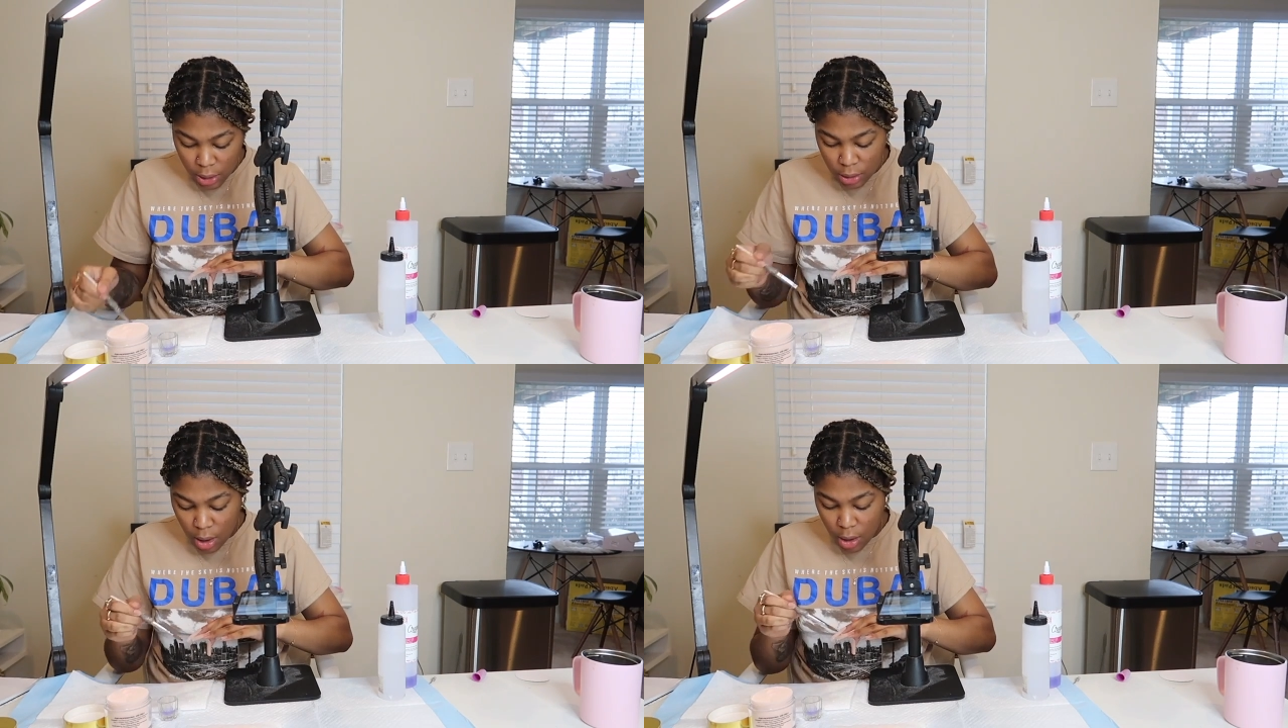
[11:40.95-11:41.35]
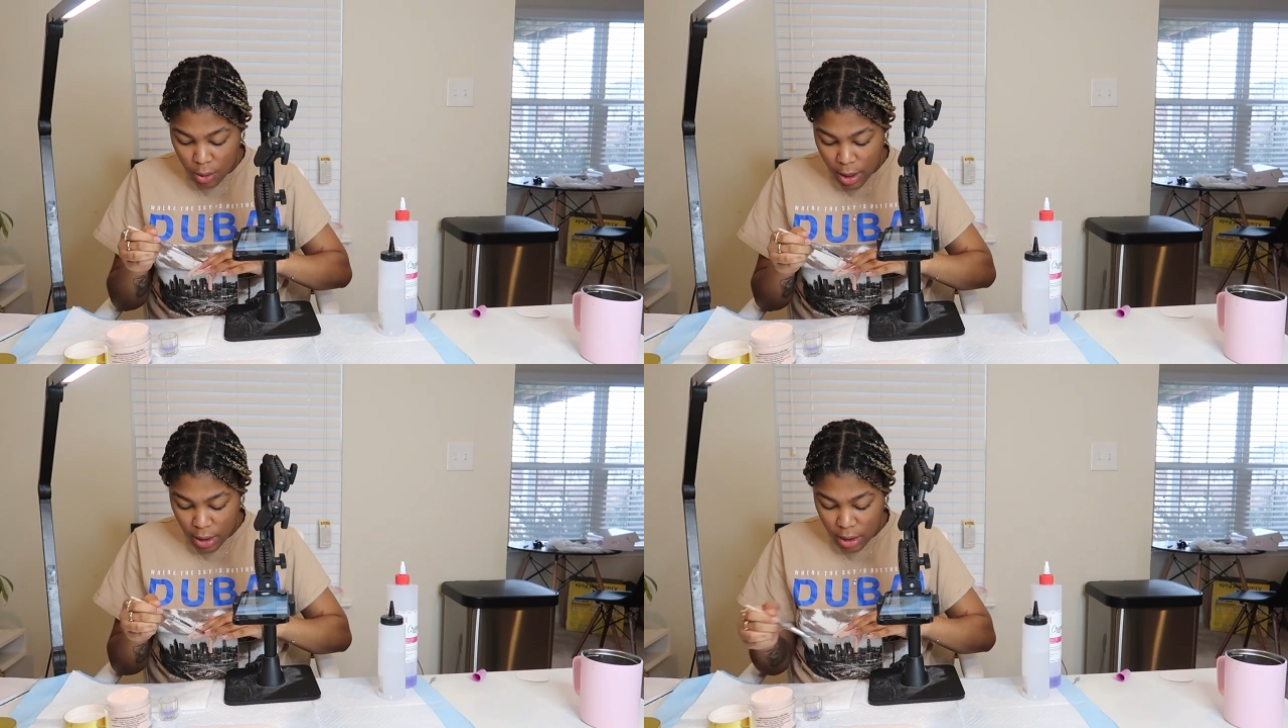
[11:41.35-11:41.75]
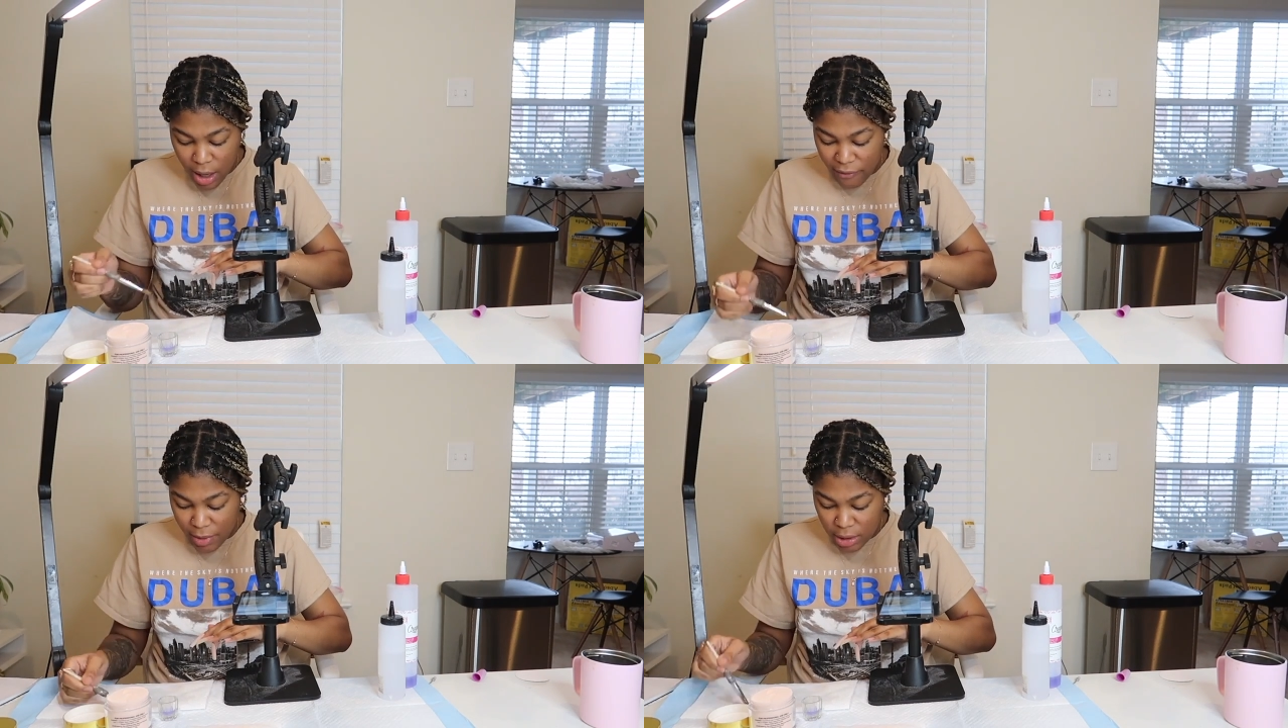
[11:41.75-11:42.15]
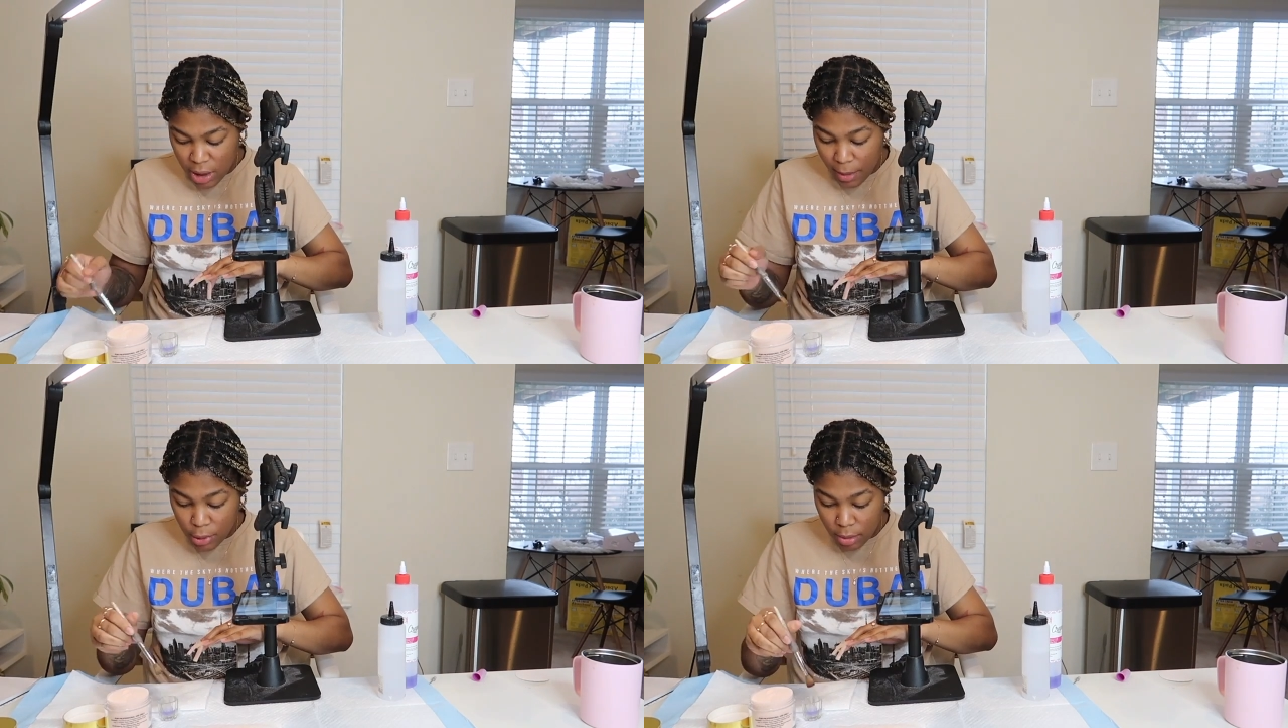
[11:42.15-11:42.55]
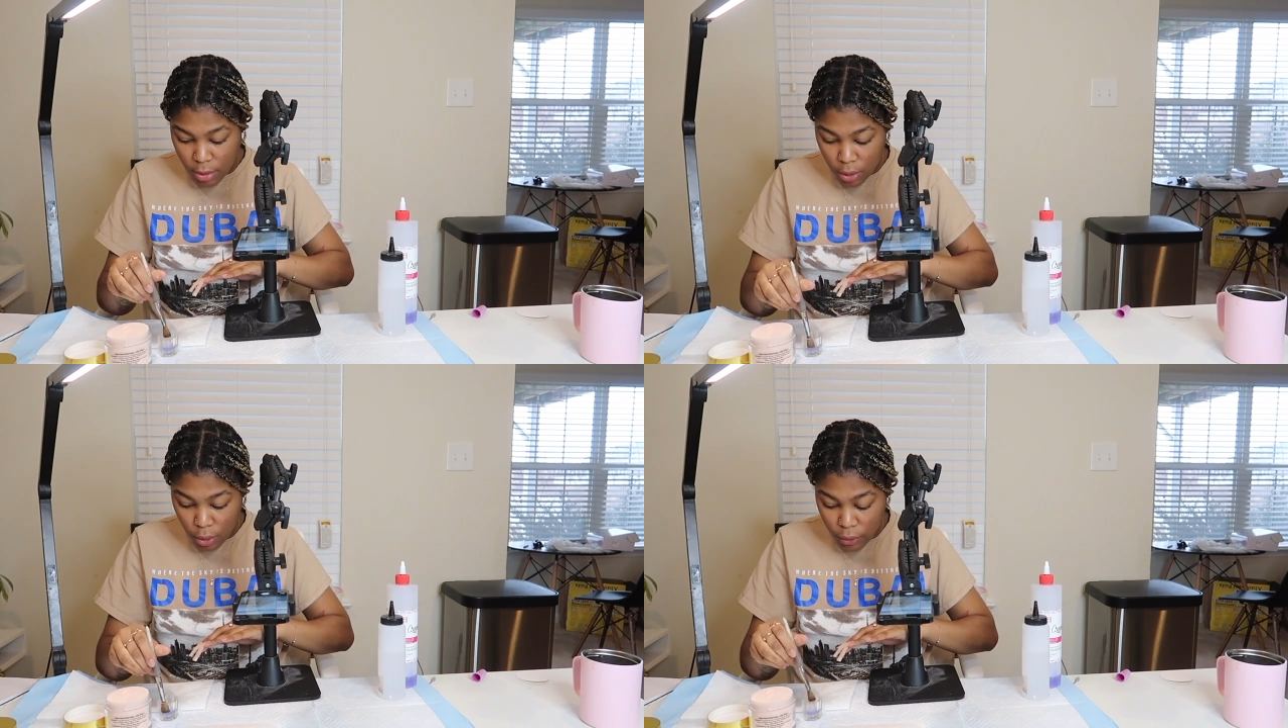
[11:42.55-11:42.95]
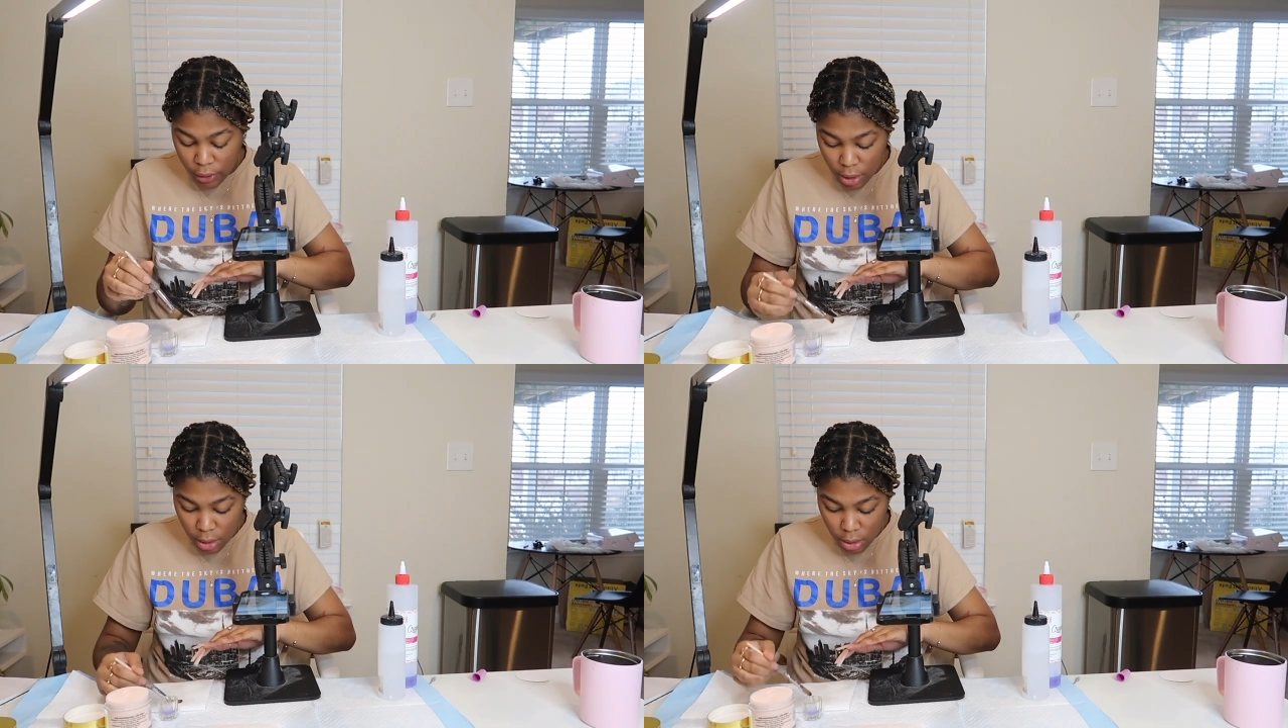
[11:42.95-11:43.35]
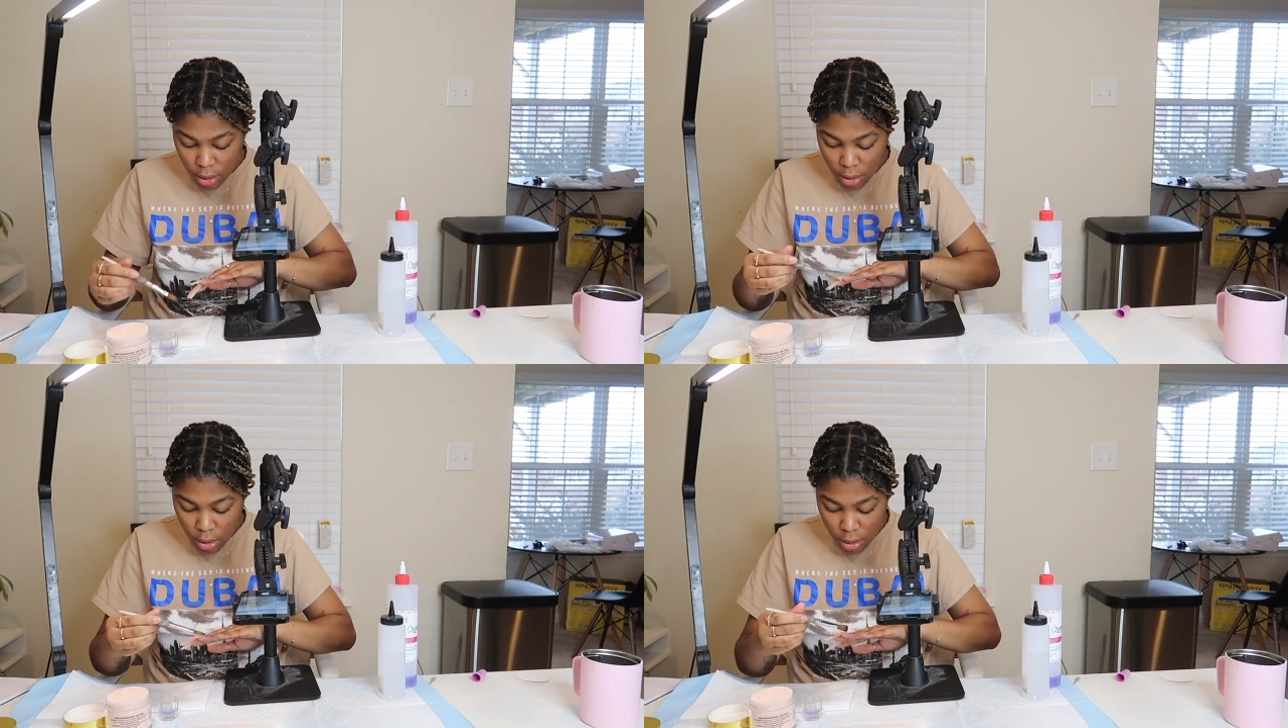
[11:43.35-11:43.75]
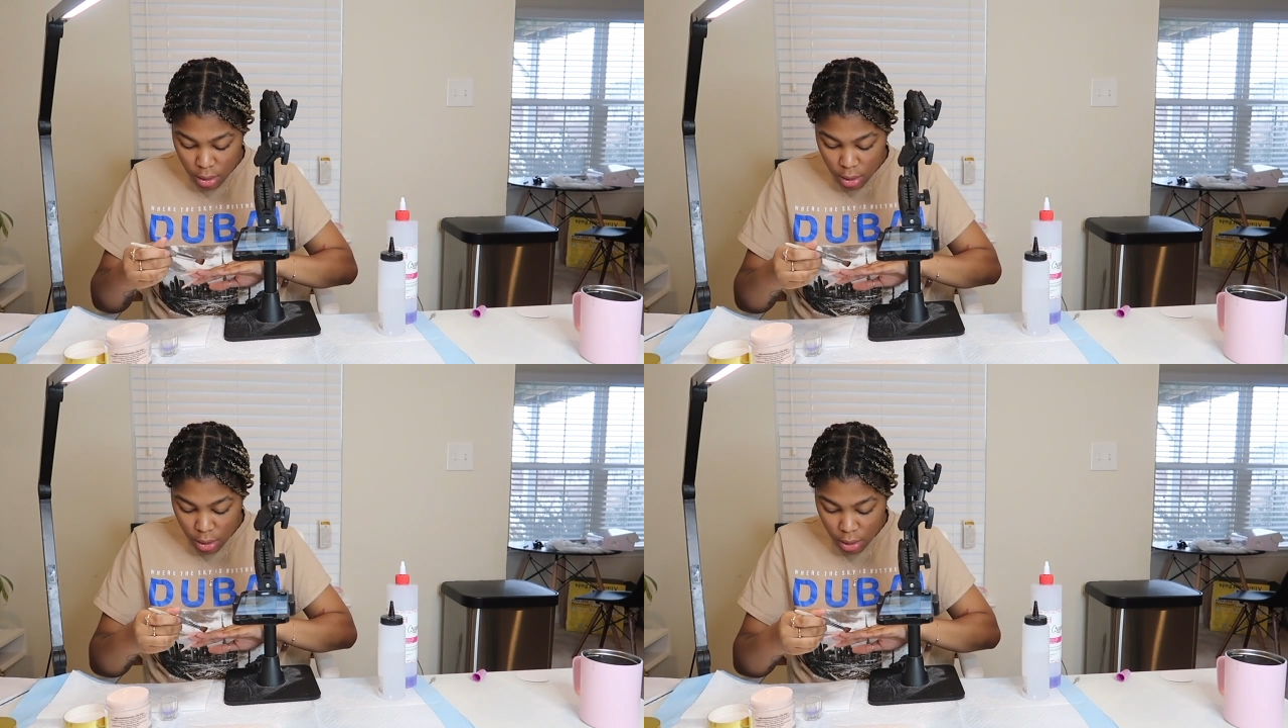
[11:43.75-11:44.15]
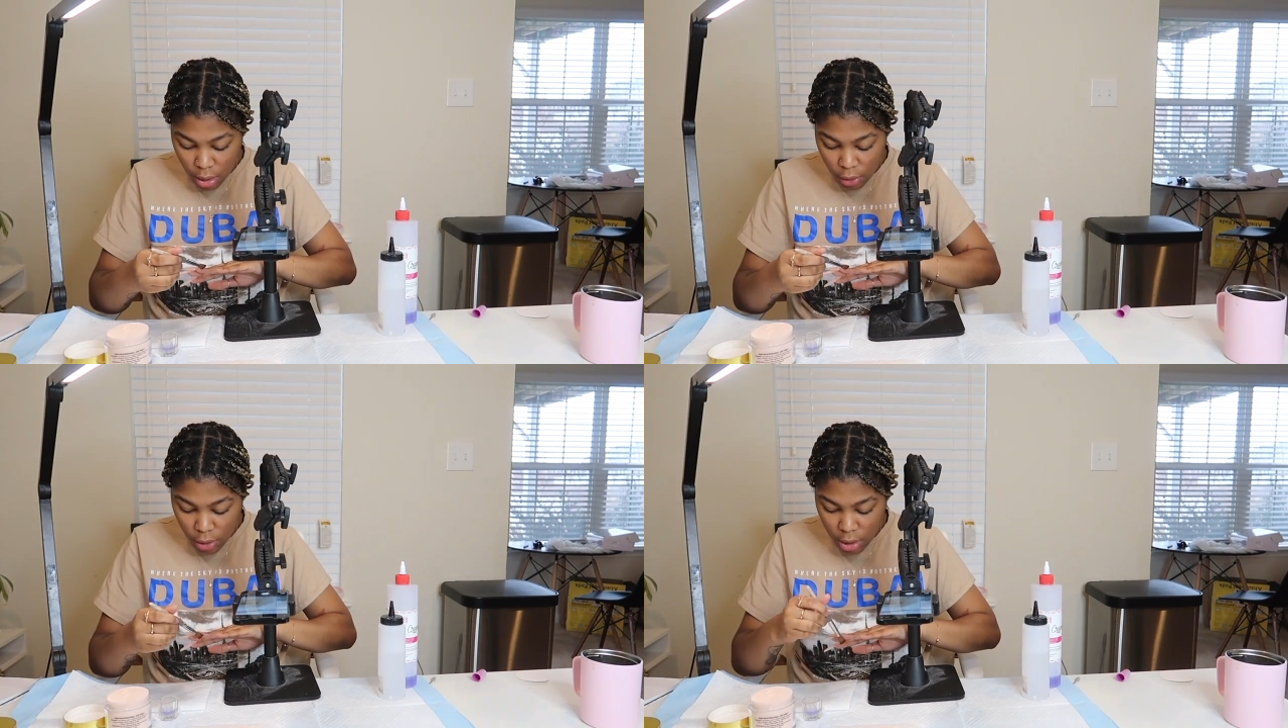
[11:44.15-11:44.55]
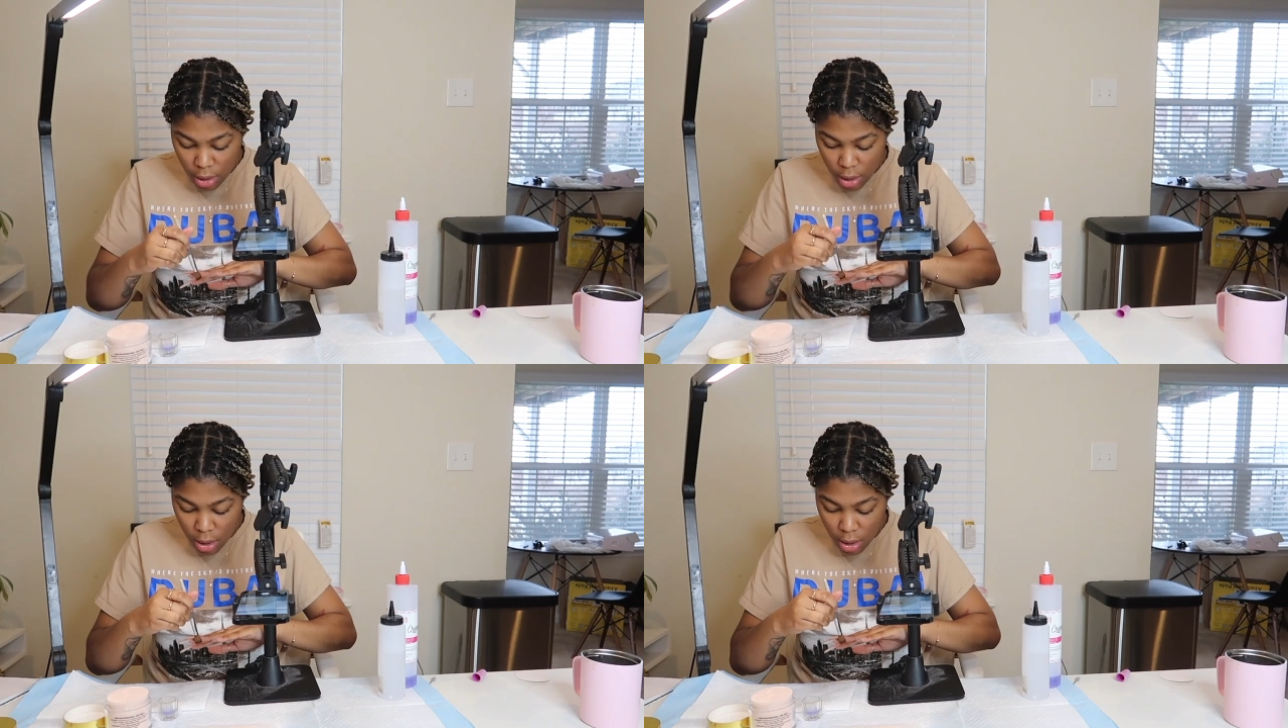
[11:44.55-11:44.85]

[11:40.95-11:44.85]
So I didn't have much time to maneuver the acrylic